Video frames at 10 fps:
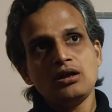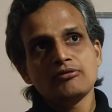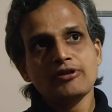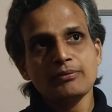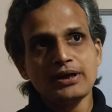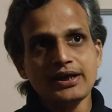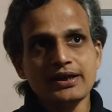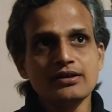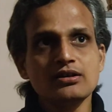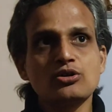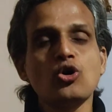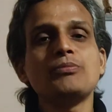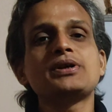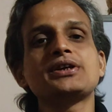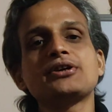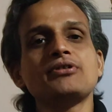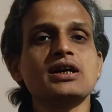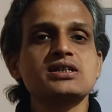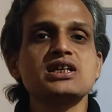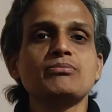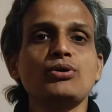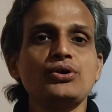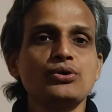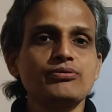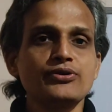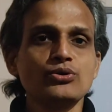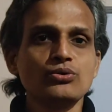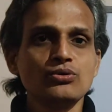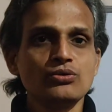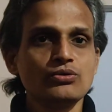From a competitive exam point of view,